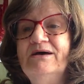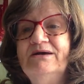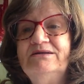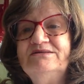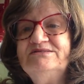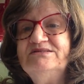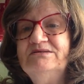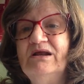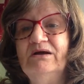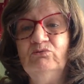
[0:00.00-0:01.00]
It
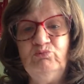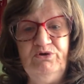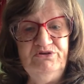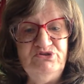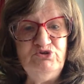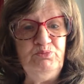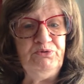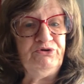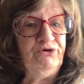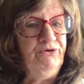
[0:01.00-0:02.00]
isn't real
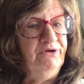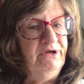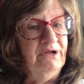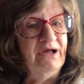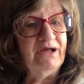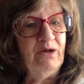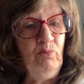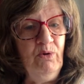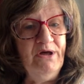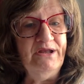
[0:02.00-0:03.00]
super current like I
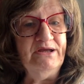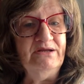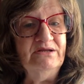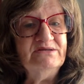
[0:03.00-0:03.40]
wanted,